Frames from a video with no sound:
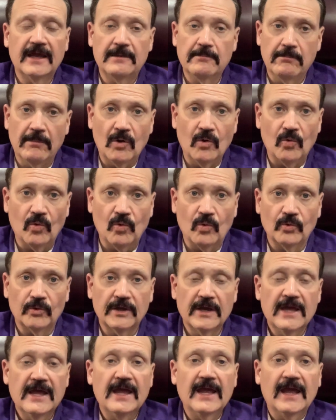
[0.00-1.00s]
and mold.
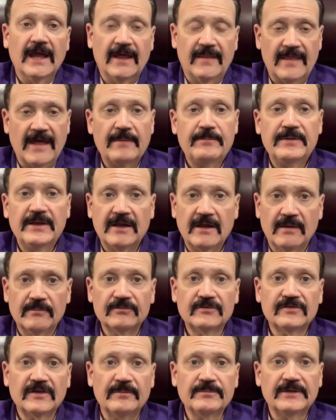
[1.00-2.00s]
And that
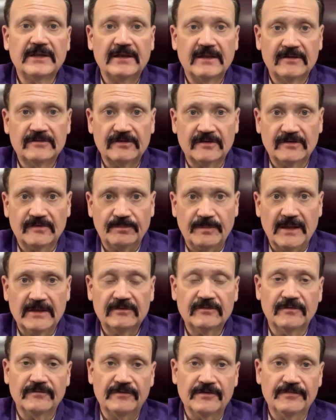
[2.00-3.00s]
becomes something that's
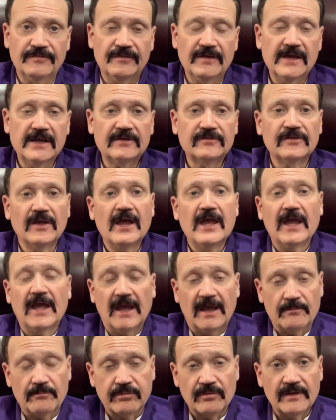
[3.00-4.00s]
expensive to fix,
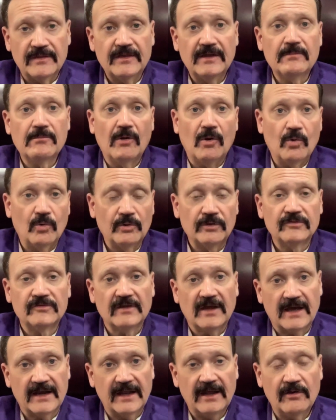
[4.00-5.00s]
and breathing mold is
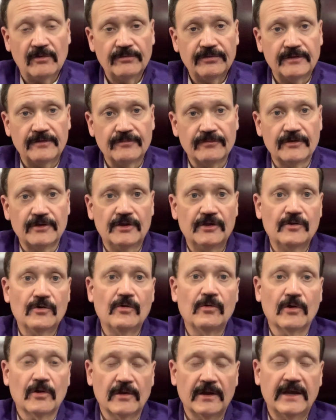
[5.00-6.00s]
not healthy for you
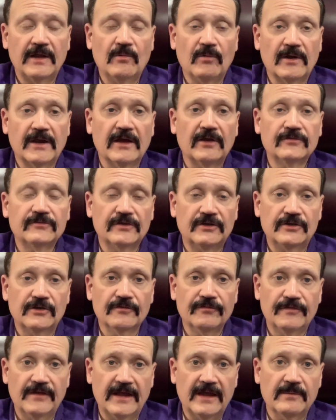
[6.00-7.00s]
or anyone else in your
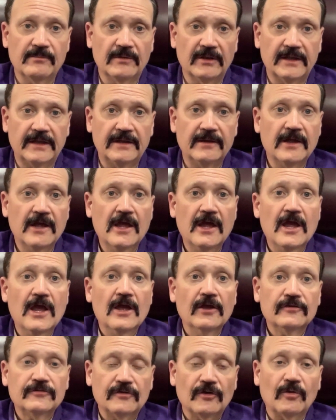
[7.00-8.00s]
family.
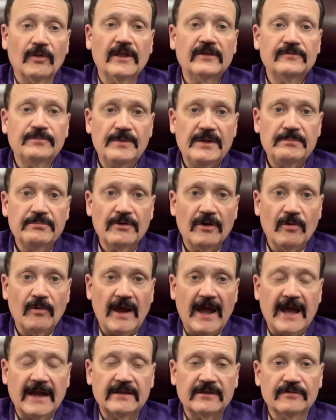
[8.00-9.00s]
So let's be
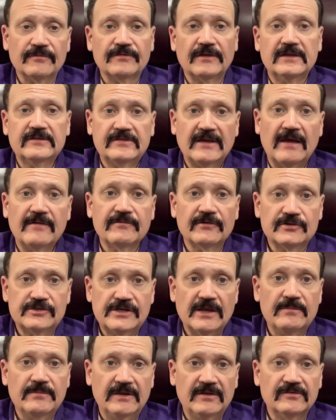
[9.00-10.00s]
proactive. Let's have our
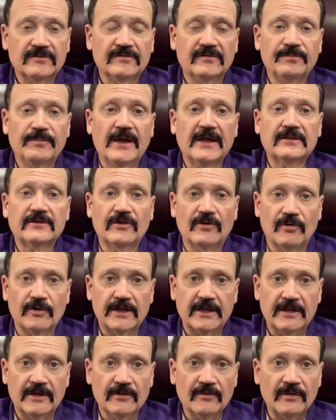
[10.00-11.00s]
chimneys inspected on a
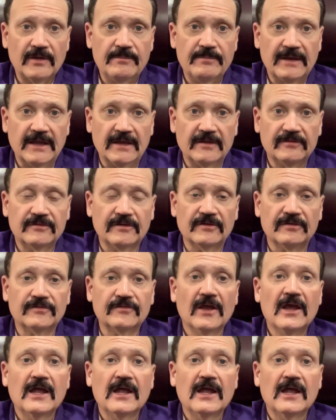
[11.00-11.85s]
yearly basis.